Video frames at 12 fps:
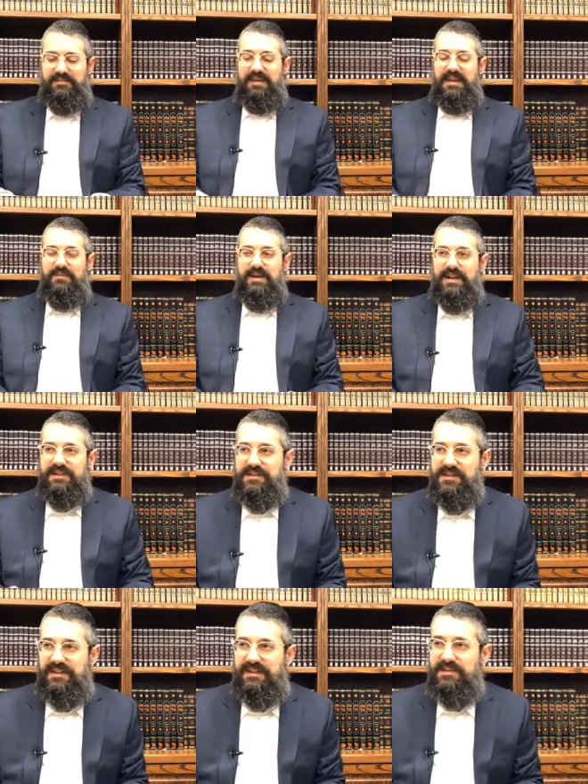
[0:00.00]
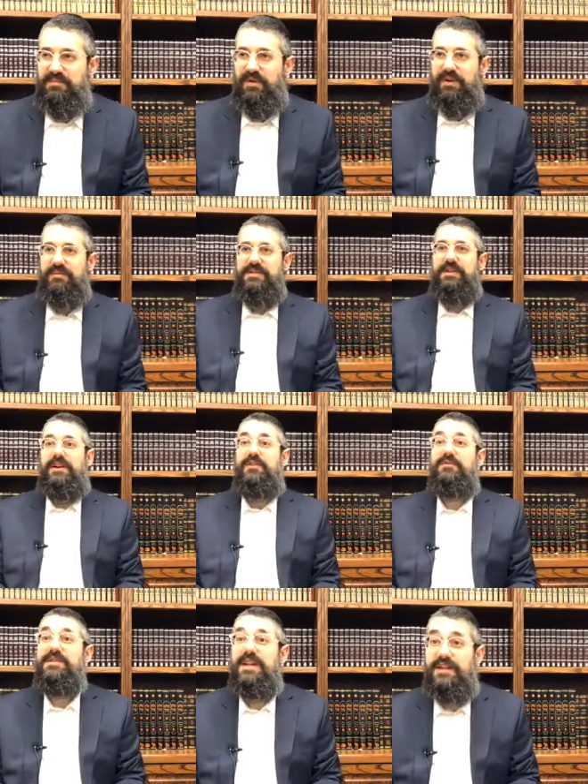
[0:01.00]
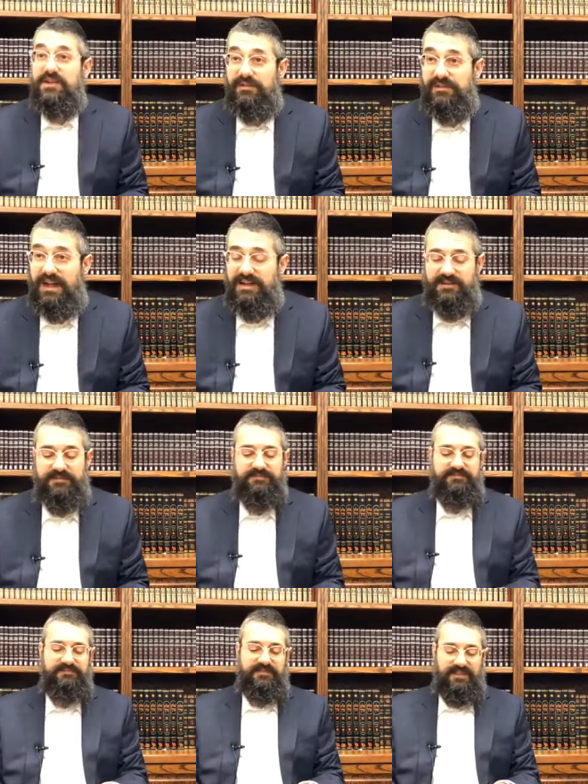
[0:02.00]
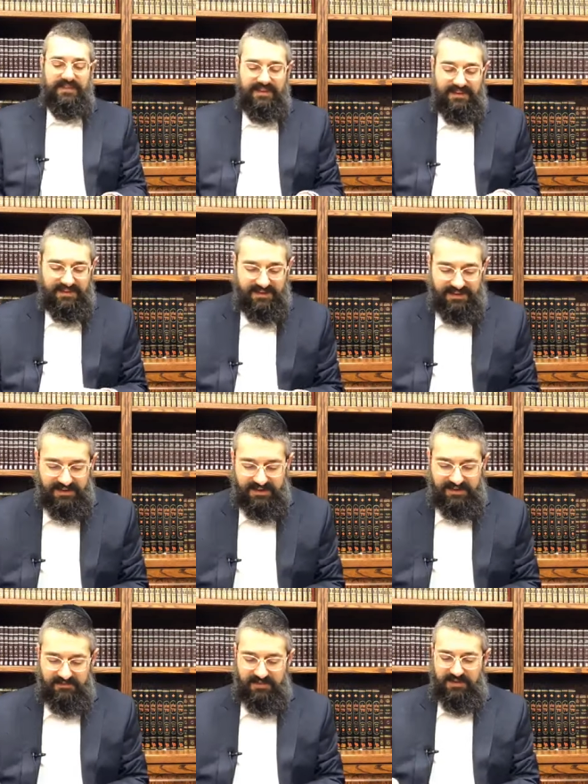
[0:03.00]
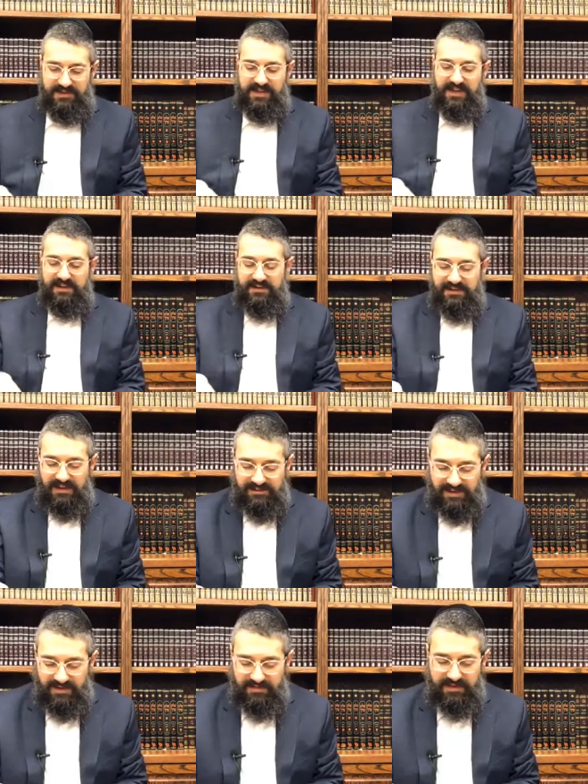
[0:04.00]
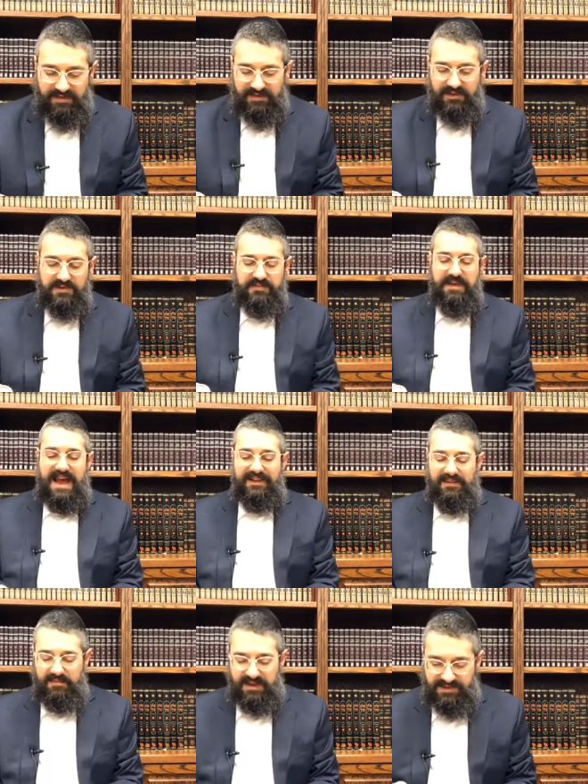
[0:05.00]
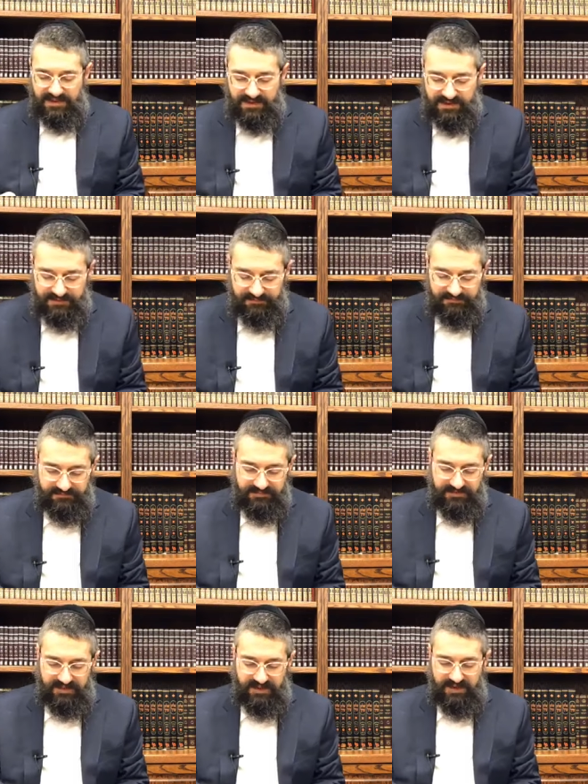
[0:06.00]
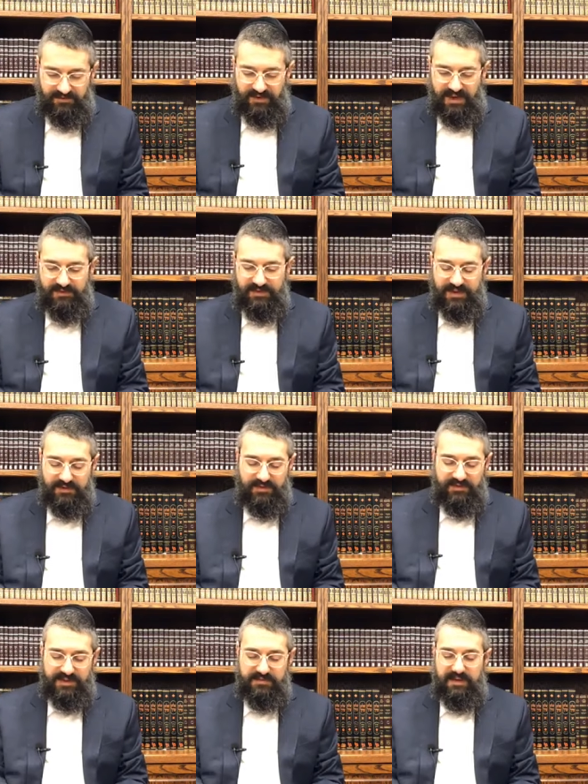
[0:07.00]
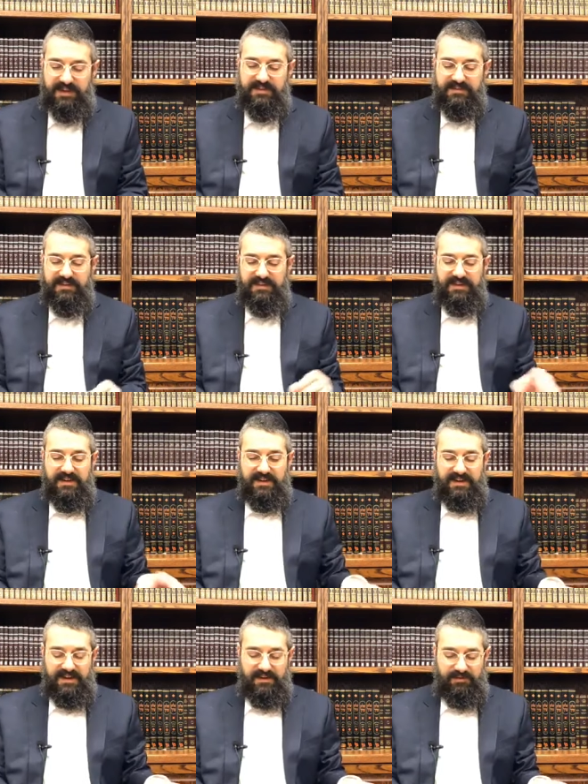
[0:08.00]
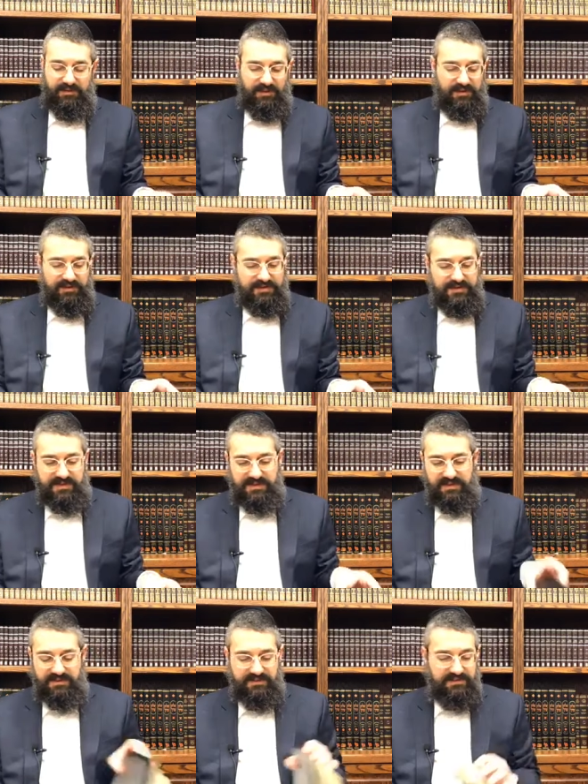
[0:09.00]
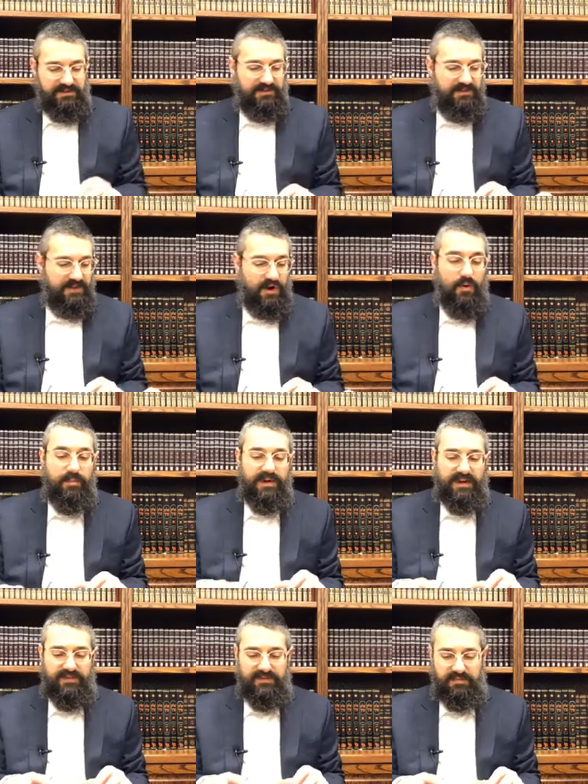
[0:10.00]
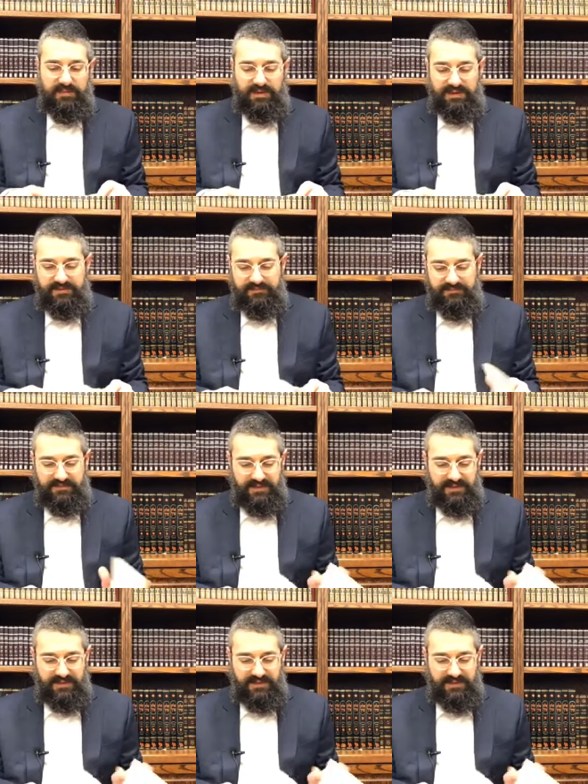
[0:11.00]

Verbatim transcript: in many ways, at this point, we start a new section of Tanya. Because here, the Alter Rebbe goes back to basics. And after everything we've explained, he returns to the opening of the book,